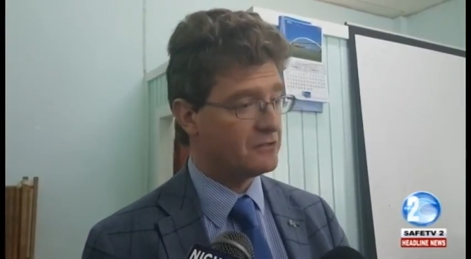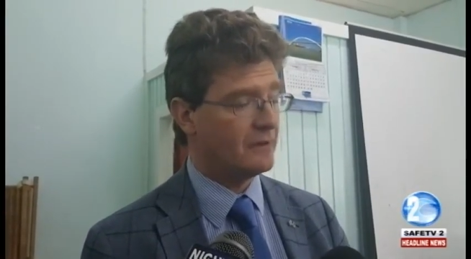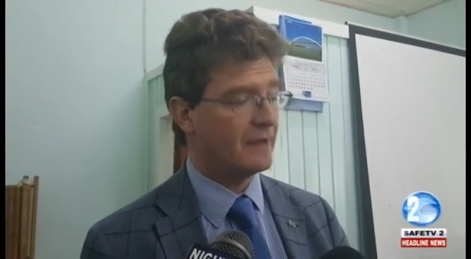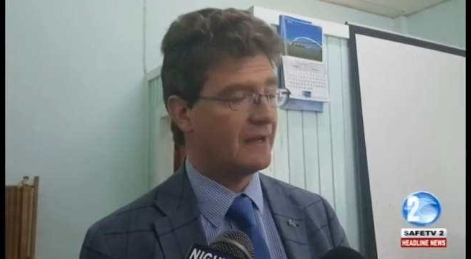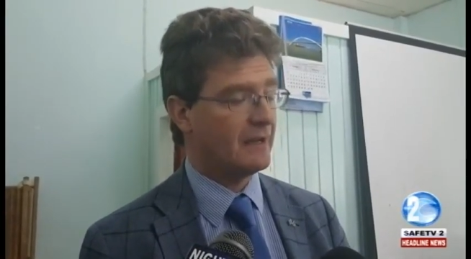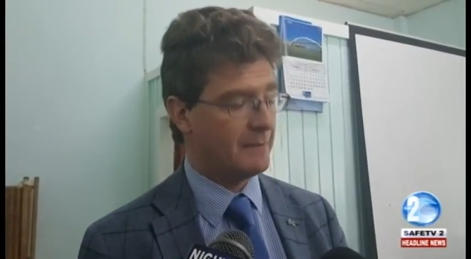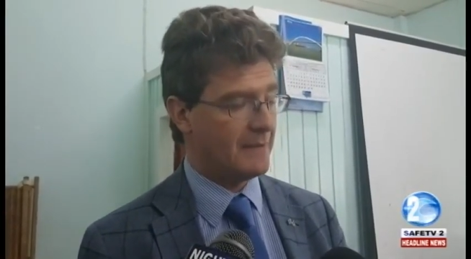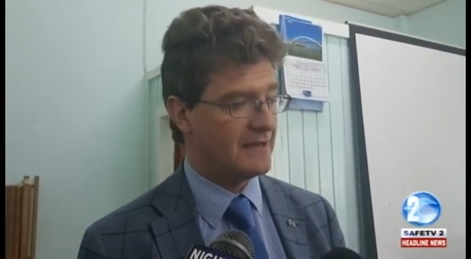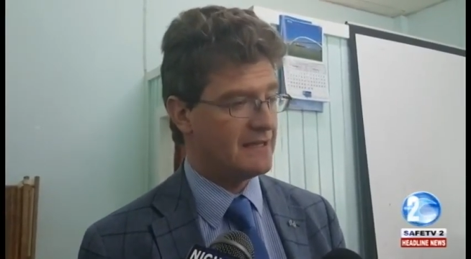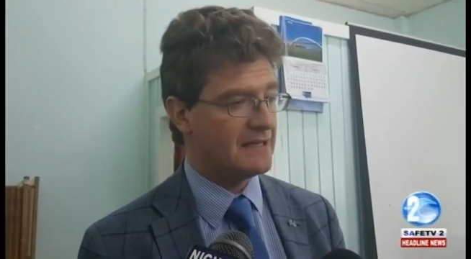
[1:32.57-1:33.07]

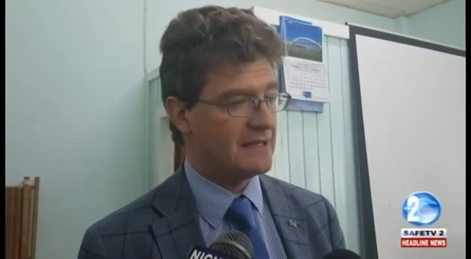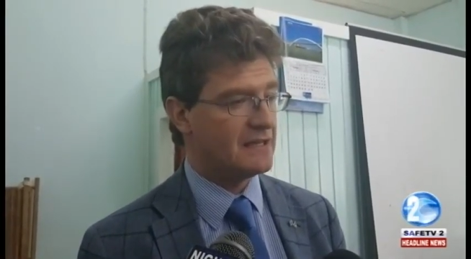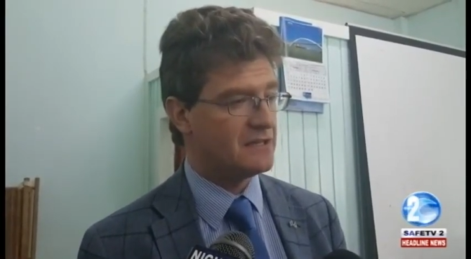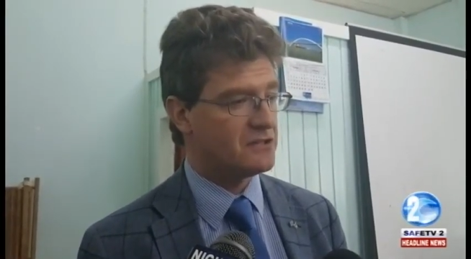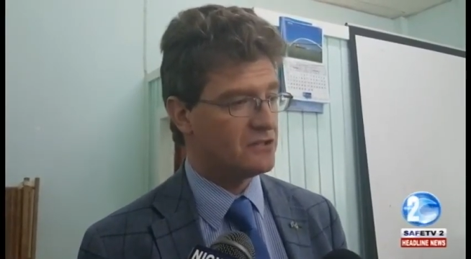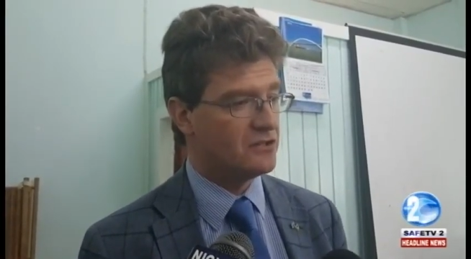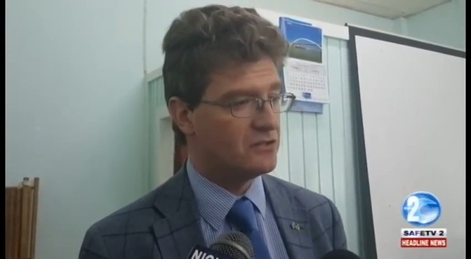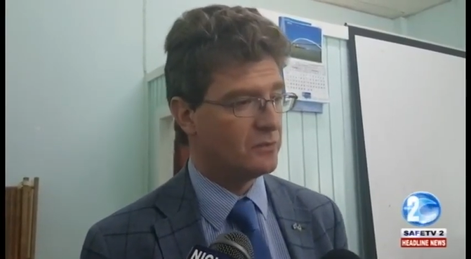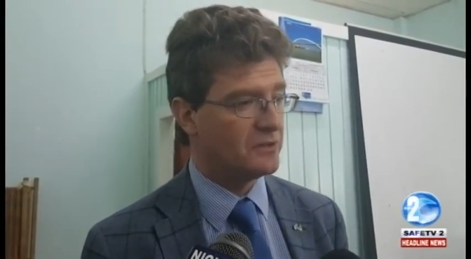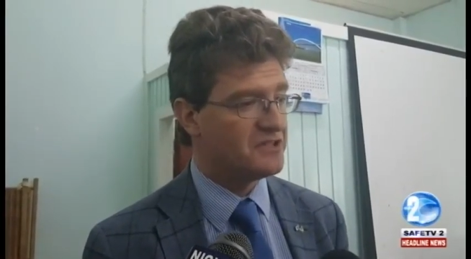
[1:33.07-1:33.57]

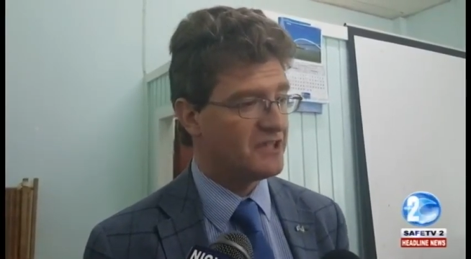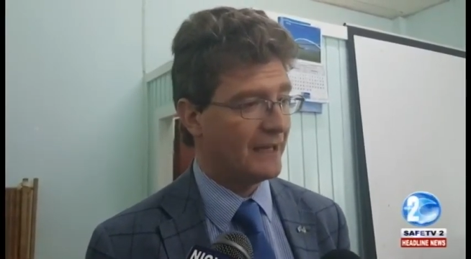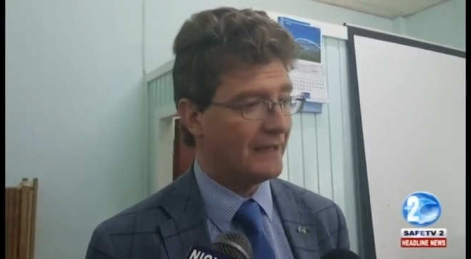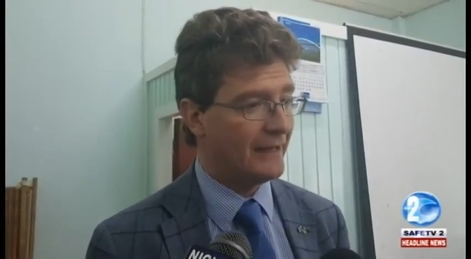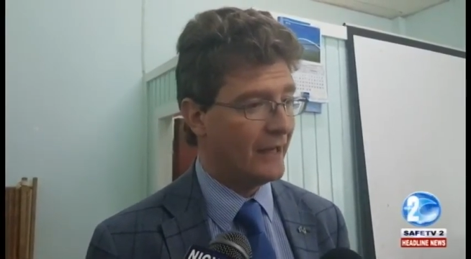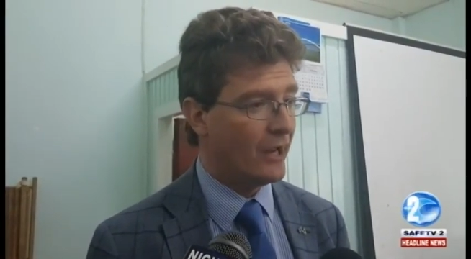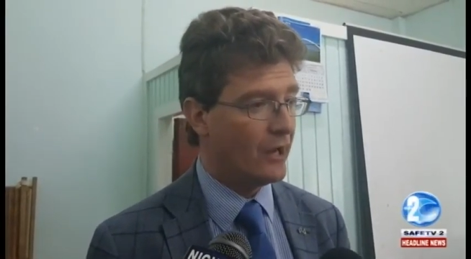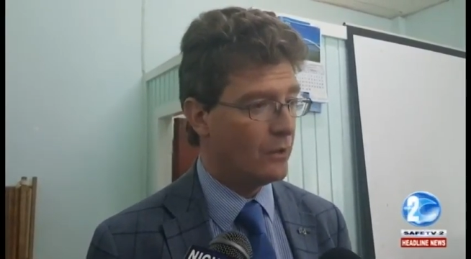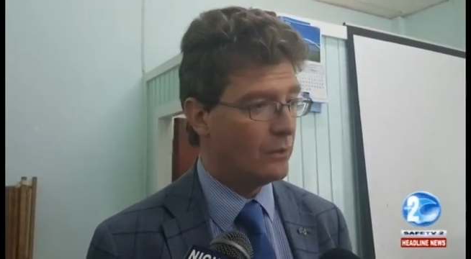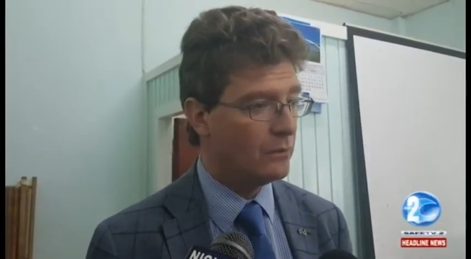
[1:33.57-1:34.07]
recommendations which I
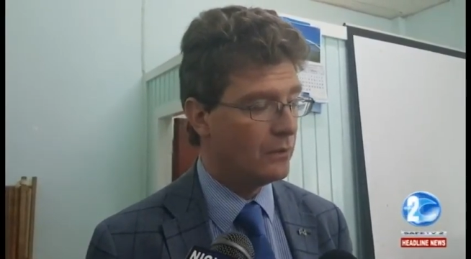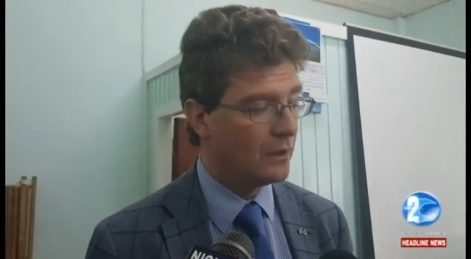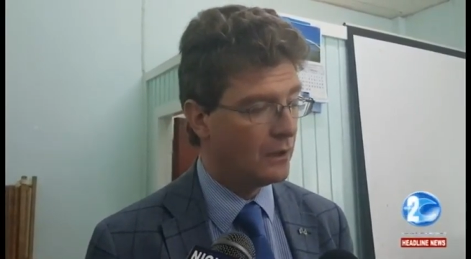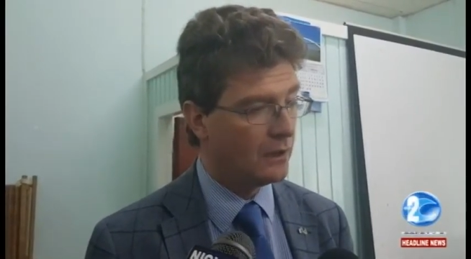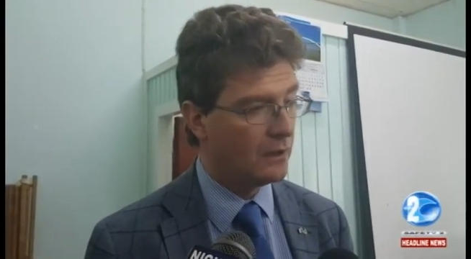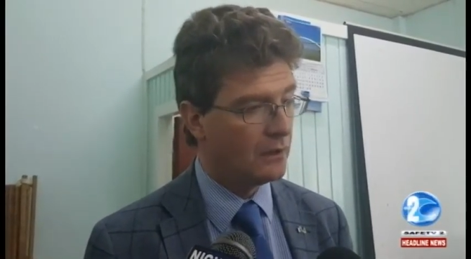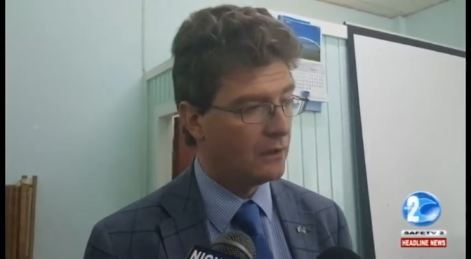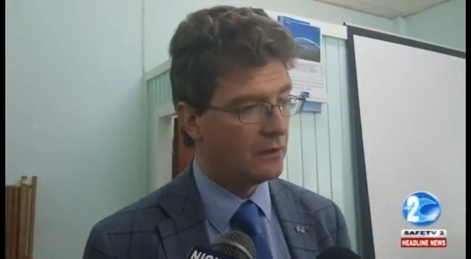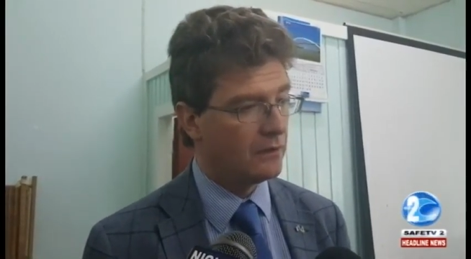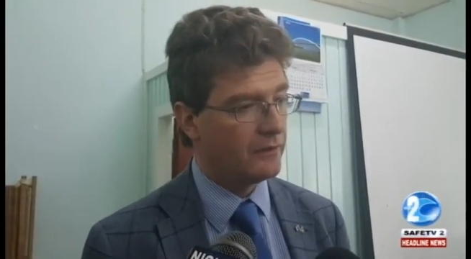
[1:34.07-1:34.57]
know
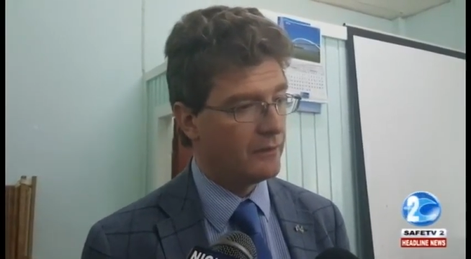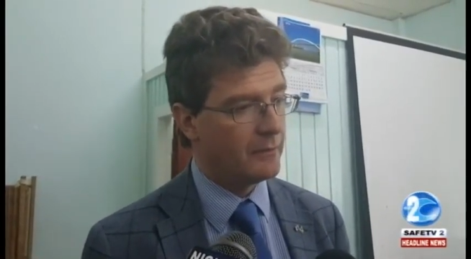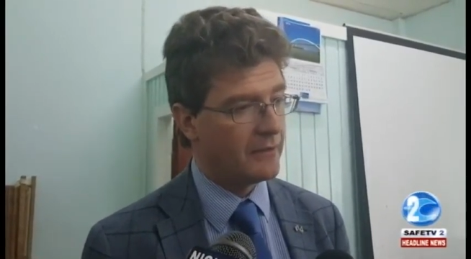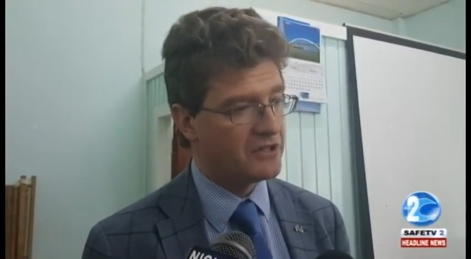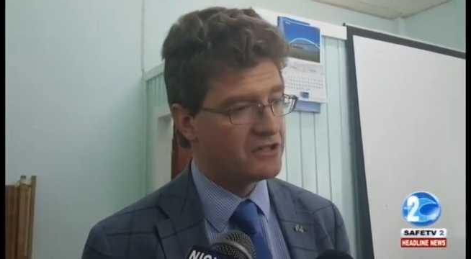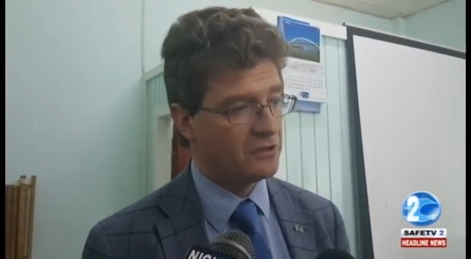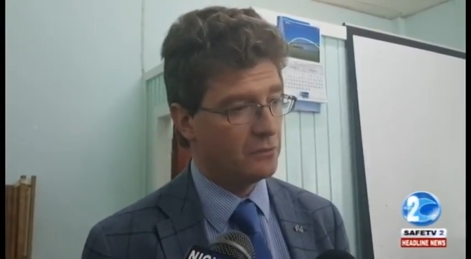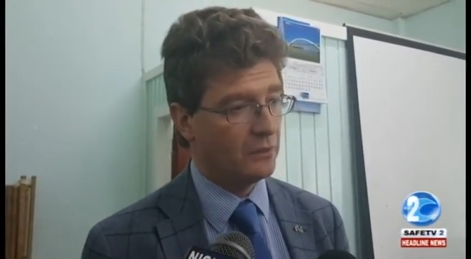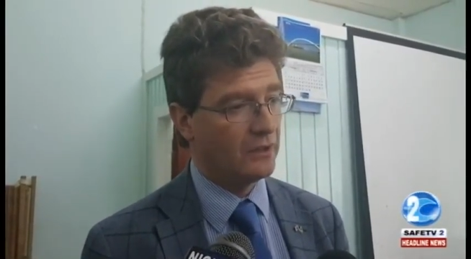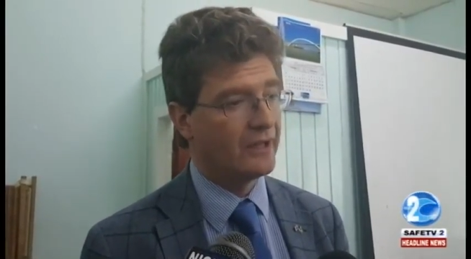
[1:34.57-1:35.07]
the
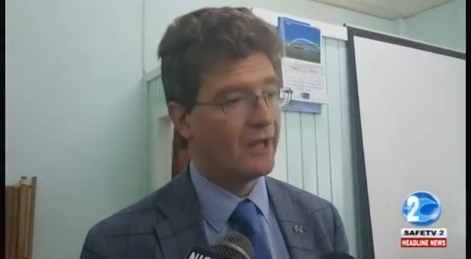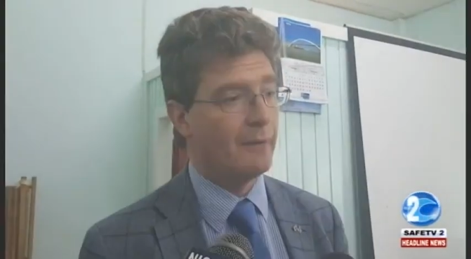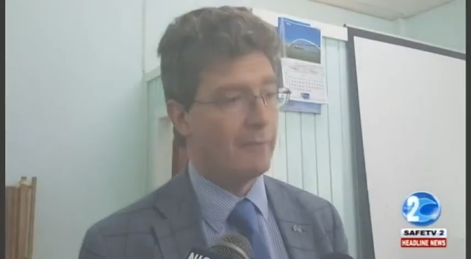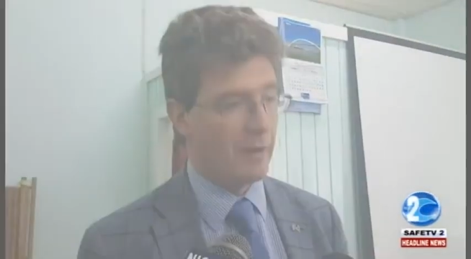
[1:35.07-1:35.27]
mission will come